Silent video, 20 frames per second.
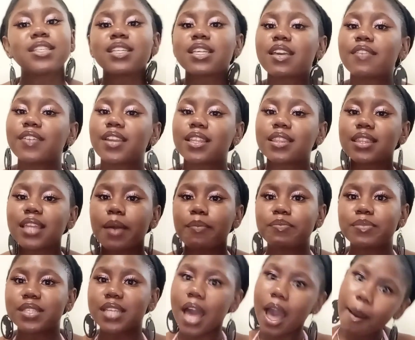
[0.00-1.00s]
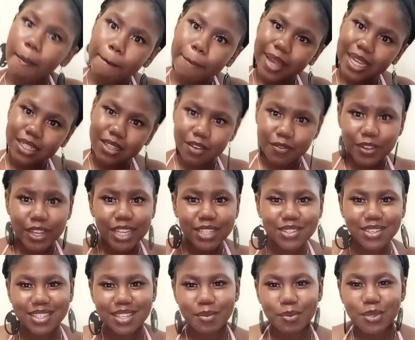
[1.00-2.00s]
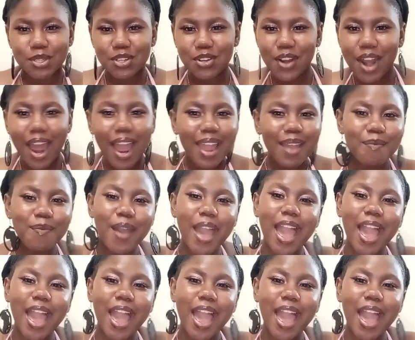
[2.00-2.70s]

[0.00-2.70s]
to give it a thumbs up. Don't forget to subscribe,